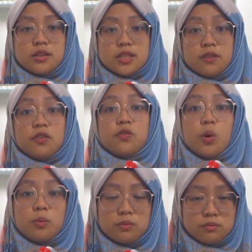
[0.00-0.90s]
suffer
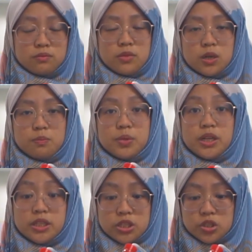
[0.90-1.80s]
from a
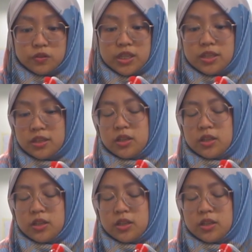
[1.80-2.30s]
burn injury.